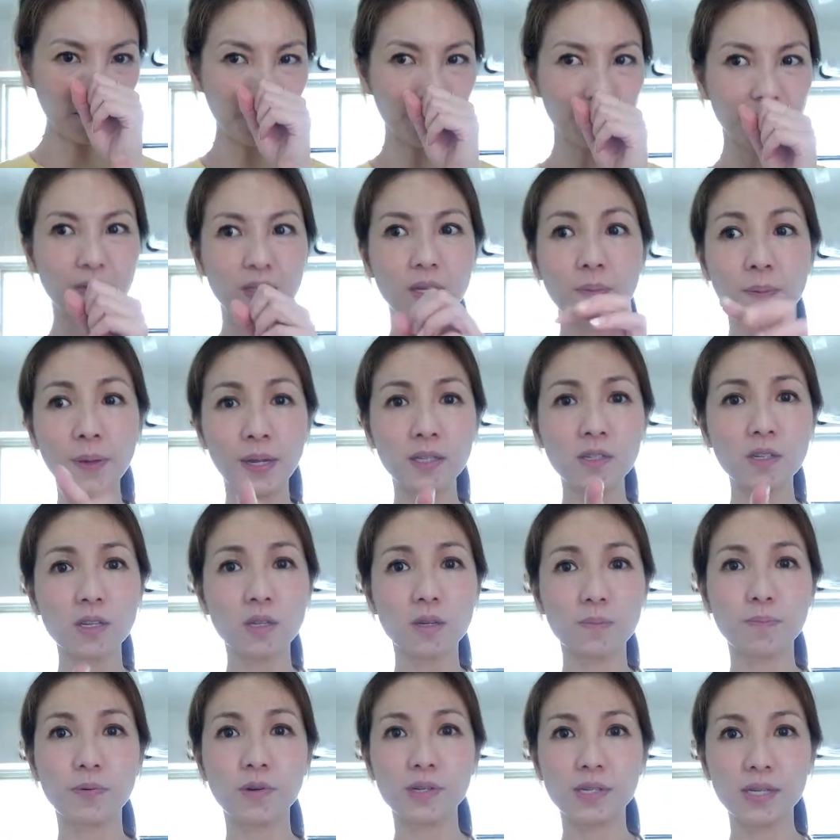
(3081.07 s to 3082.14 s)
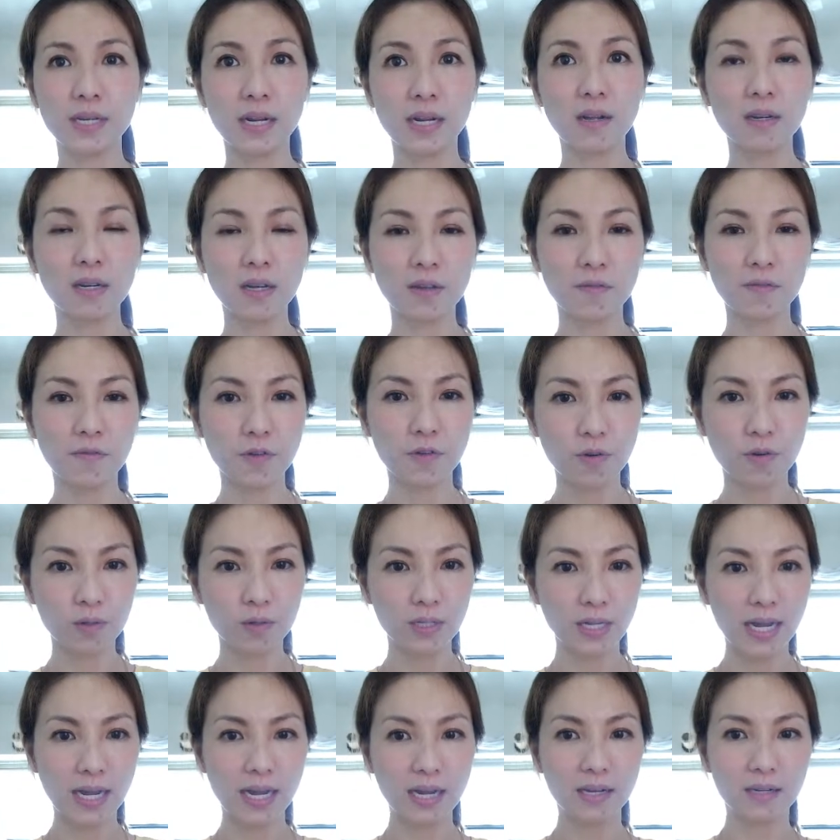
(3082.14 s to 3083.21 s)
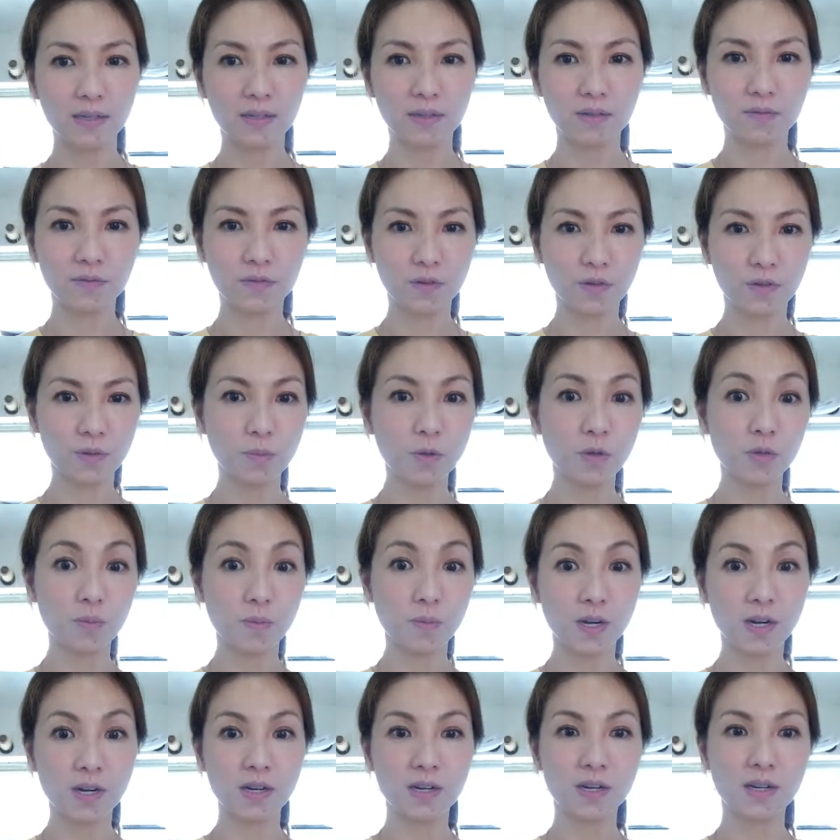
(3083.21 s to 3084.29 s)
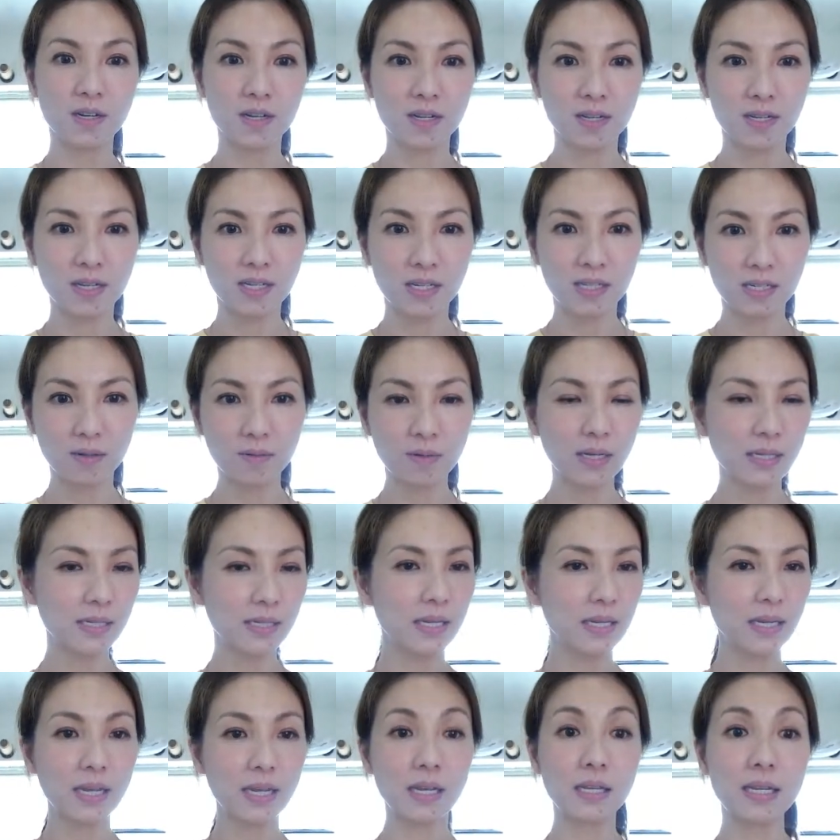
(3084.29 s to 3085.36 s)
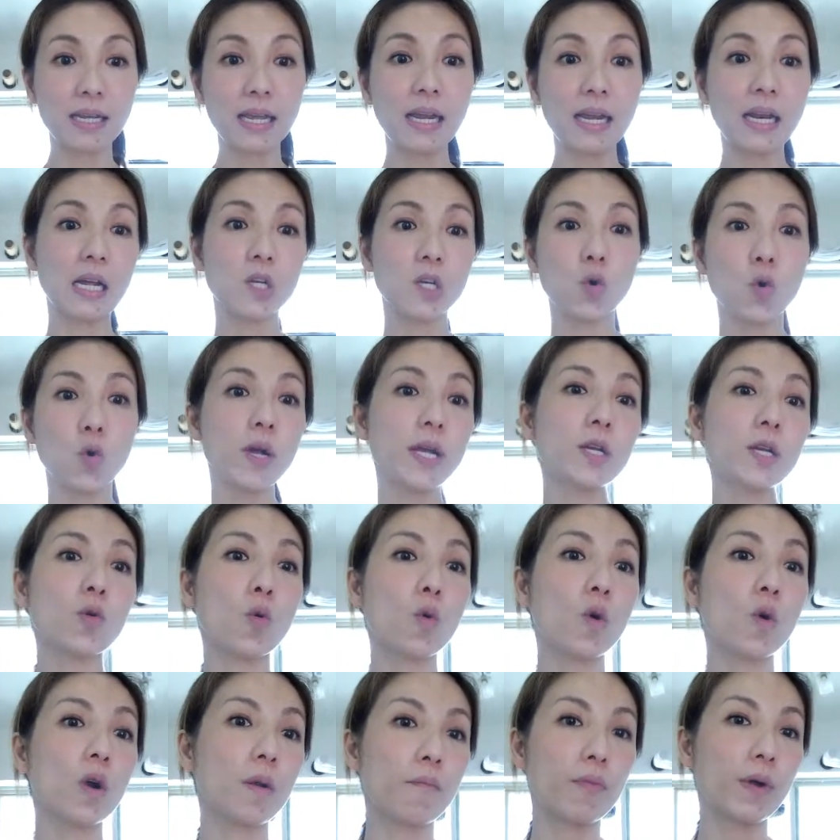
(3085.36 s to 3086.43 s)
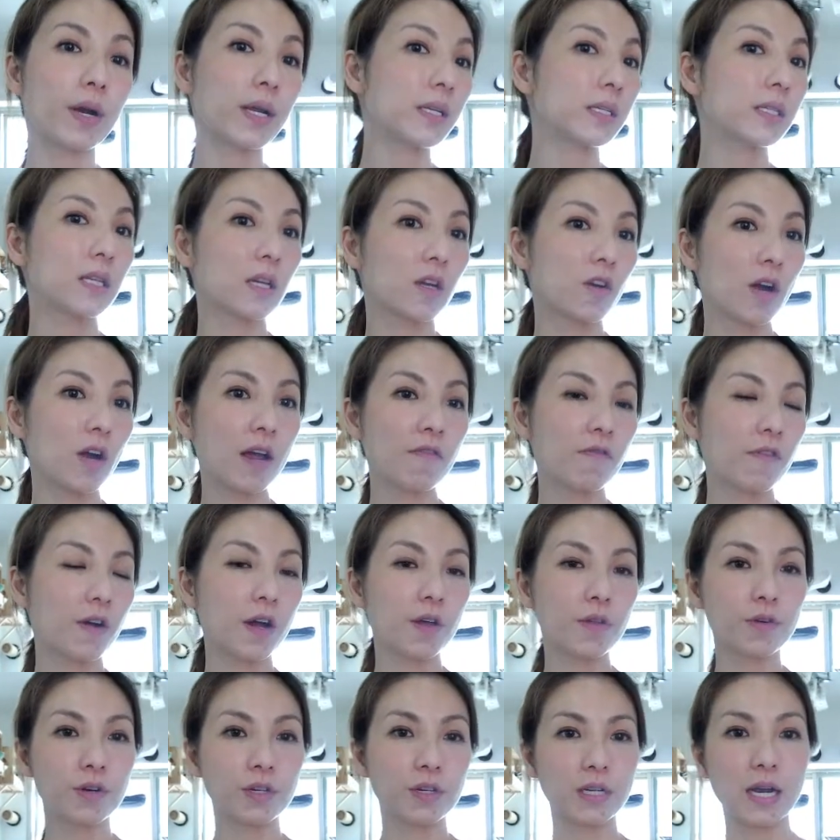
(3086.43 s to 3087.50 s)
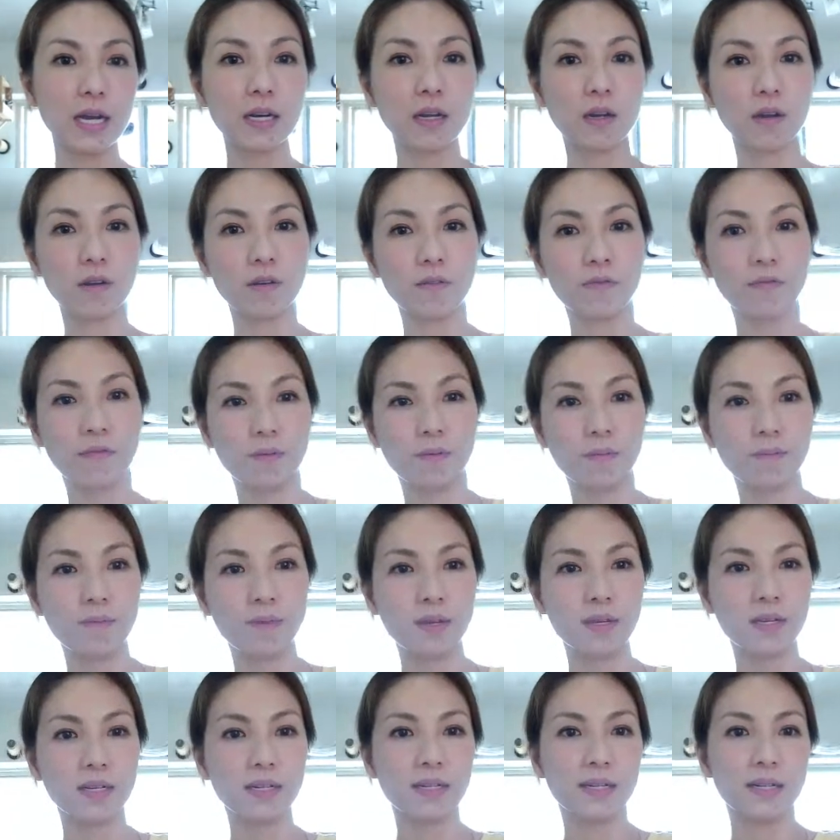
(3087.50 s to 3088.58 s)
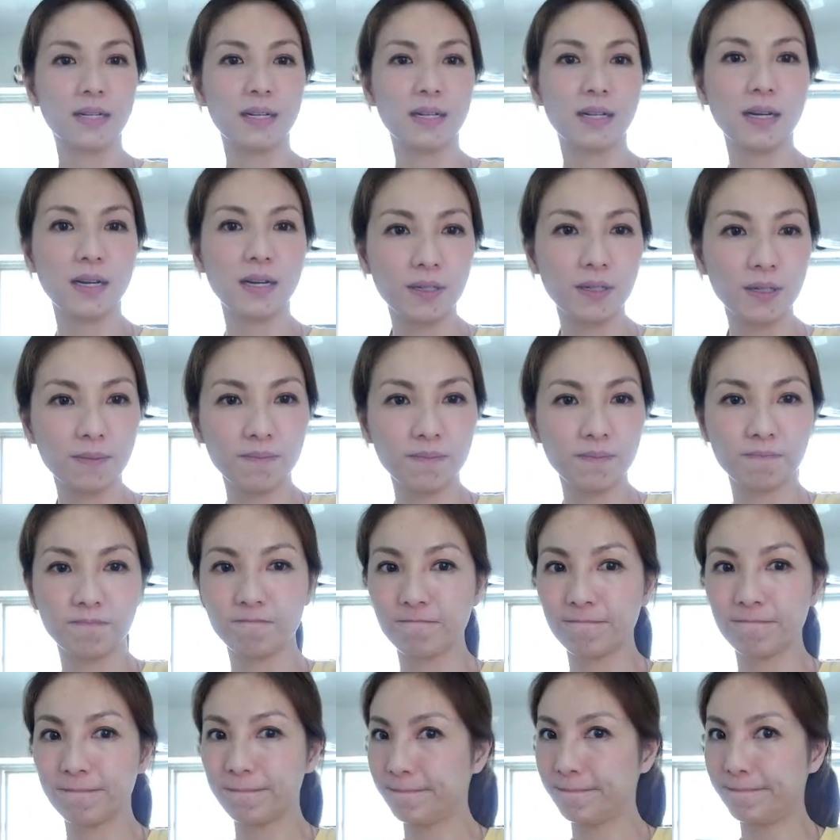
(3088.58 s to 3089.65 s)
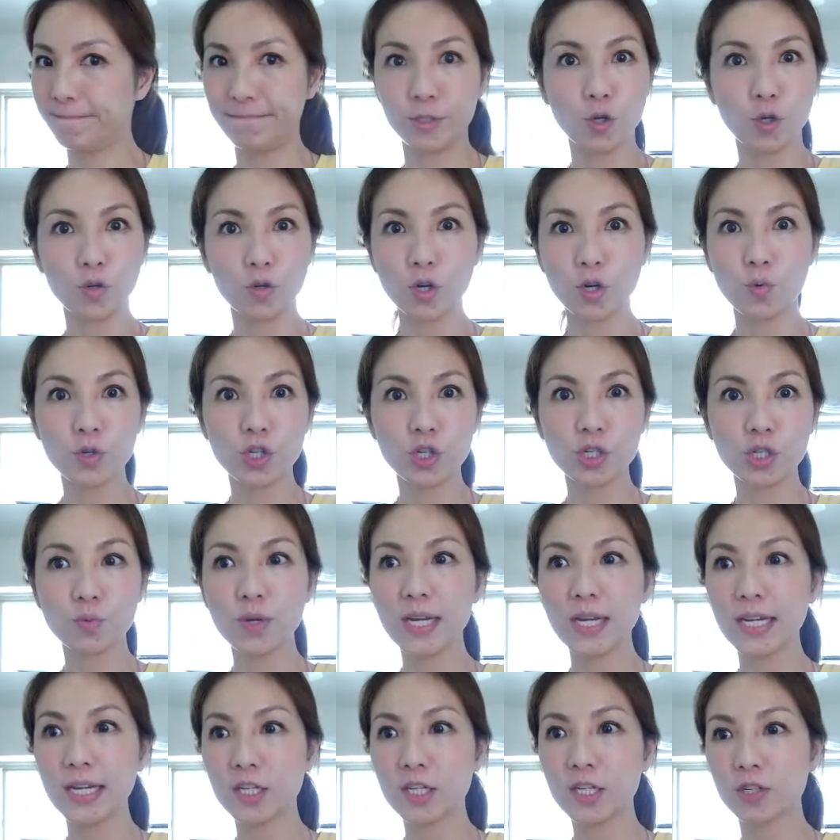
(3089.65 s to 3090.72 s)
Depends on the personality of your old cat for the most part. Sometimes it can get annoyed or it brings the grandfather side out of them. Don't know which is which.